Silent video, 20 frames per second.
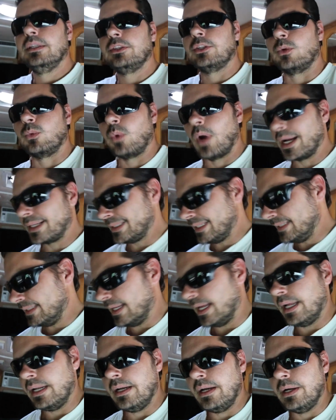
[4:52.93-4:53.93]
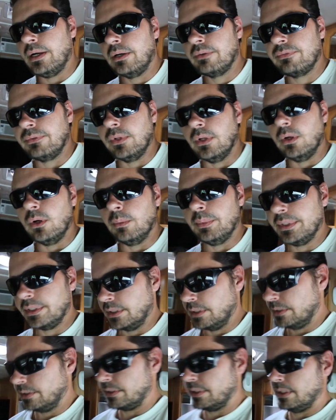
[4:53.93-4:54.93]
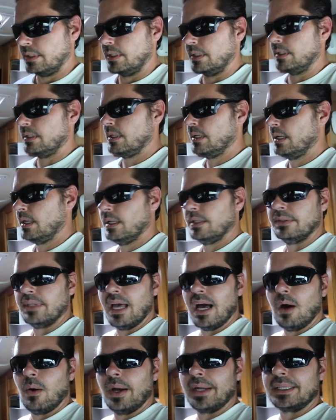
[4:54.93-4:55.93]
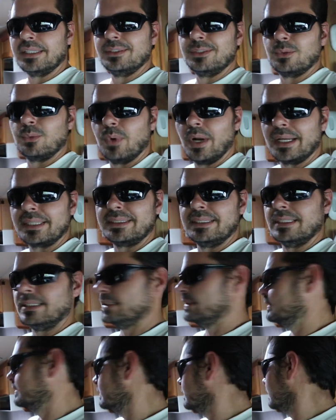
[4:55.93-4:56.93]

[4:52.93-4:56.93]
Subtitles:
directing that airflow, because now I can direct it,